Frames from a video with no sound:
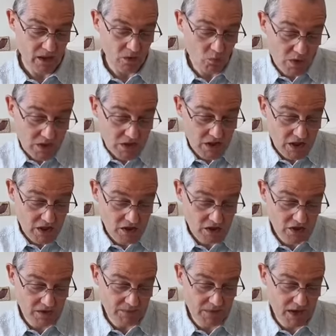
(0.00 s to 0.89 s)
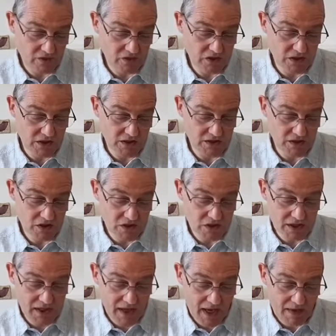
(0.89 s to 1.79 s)
When she heard about Jesus,
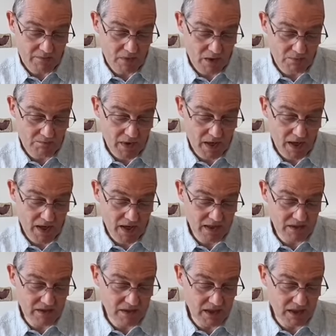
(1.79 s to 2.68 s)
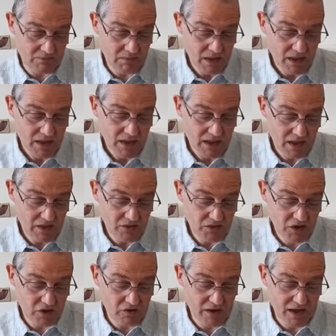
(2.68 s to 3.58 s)
she came up behind him in
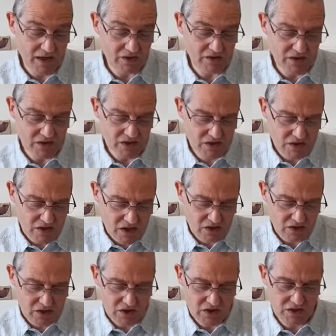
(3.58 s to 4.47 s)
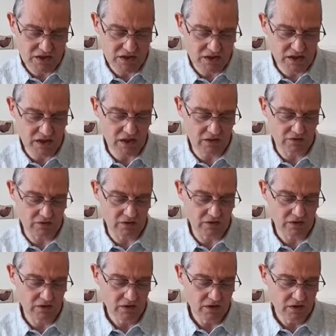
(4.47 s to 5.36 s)
the crowd and touched his cloak,
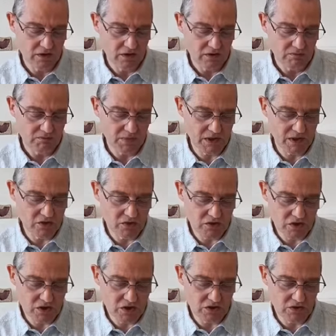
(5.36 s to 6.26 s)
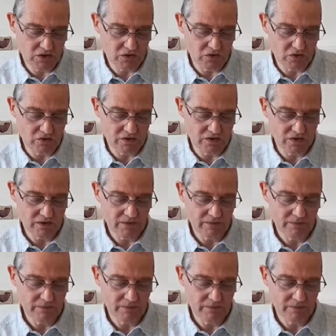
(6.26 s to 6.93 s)
because she thought,